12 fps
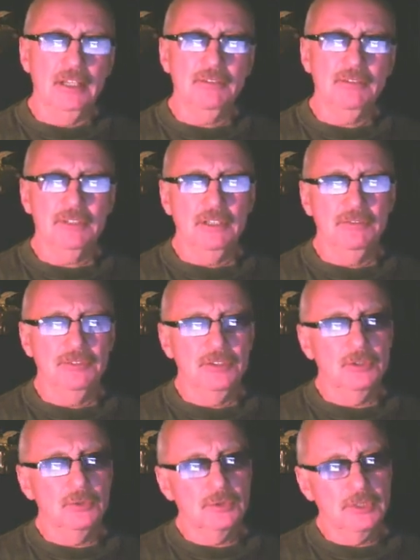even if
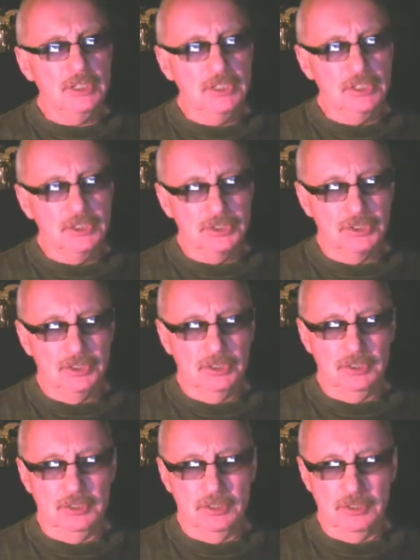you reach
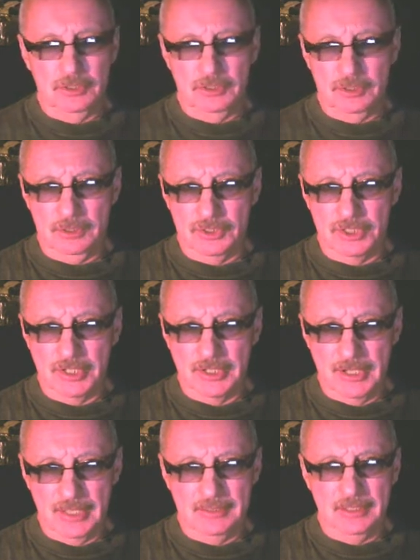the
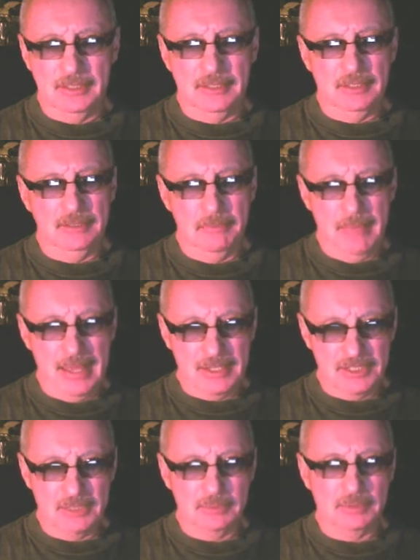genetic
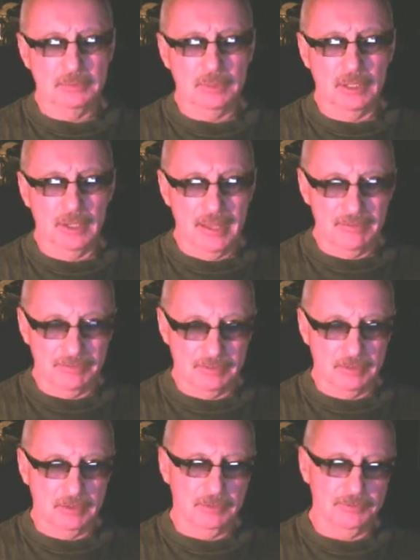maximum
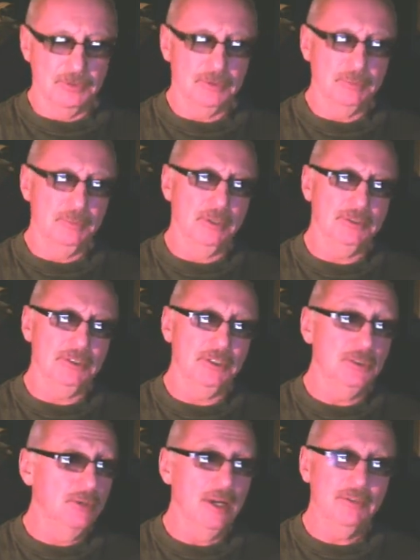level of your body,
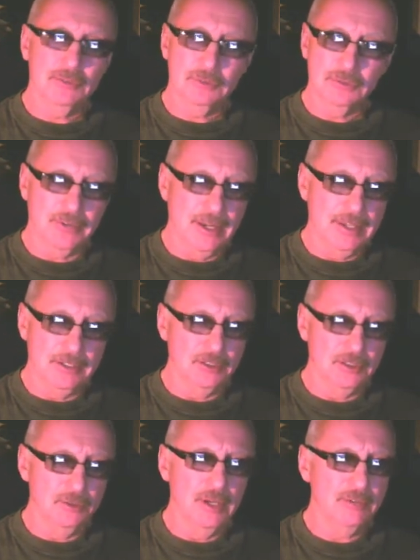you have to train.
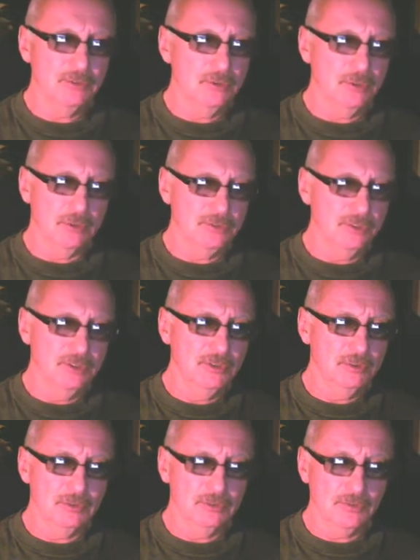You have to
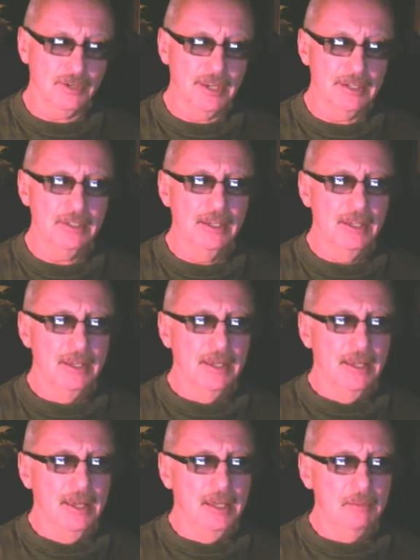continue to train,
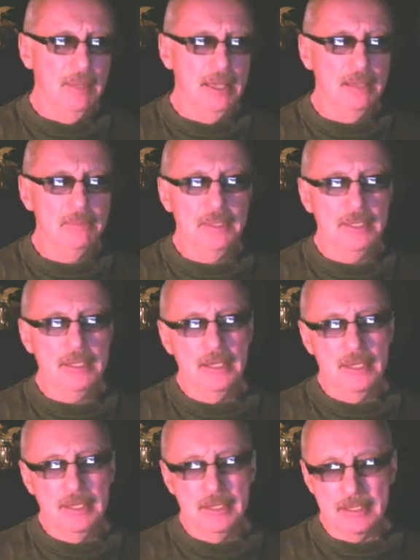and maybe
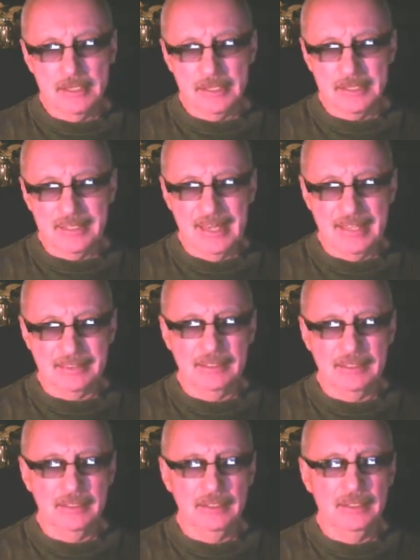
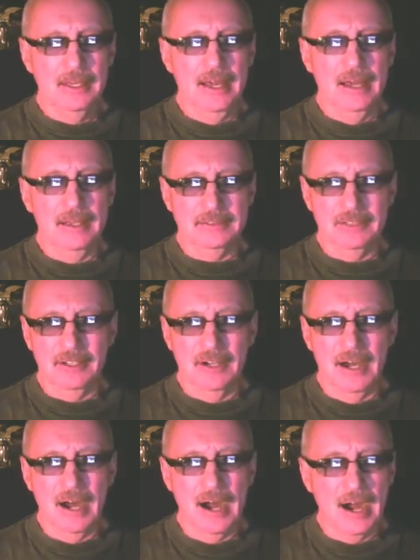getting the
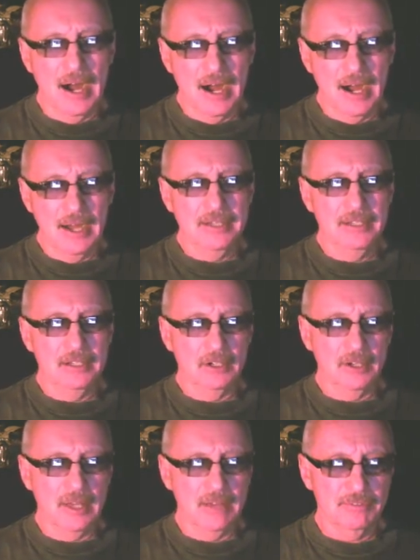high
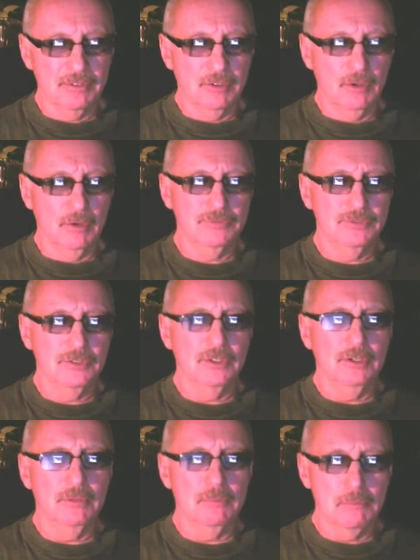level of
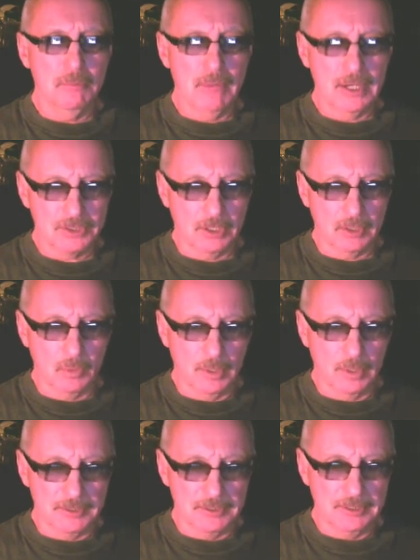the muscle
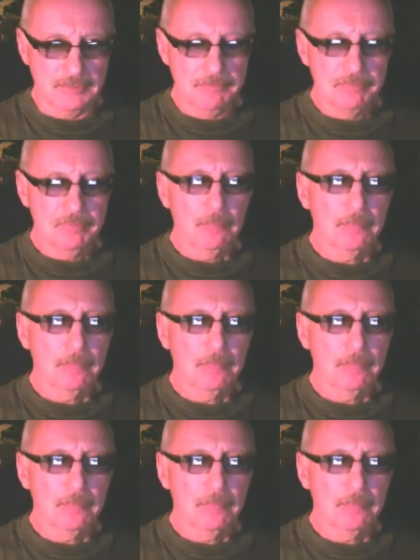quality,